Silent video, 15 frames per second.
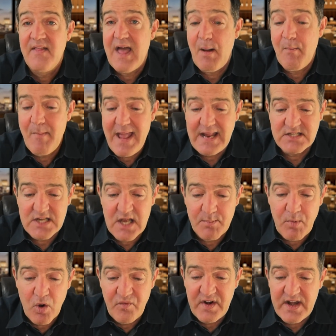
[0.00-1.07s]
that makes
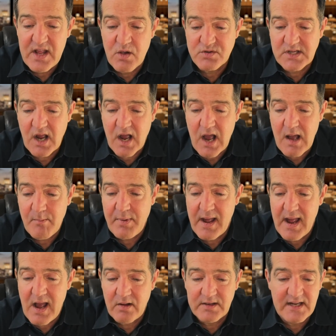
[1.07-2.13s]
up Ovidio's
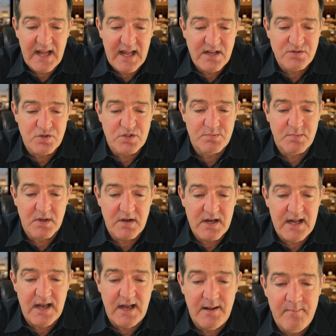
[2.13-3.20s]
compound in Jesus
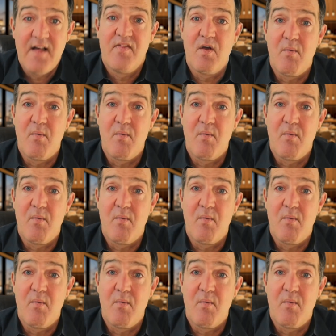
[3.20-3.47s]
Maria.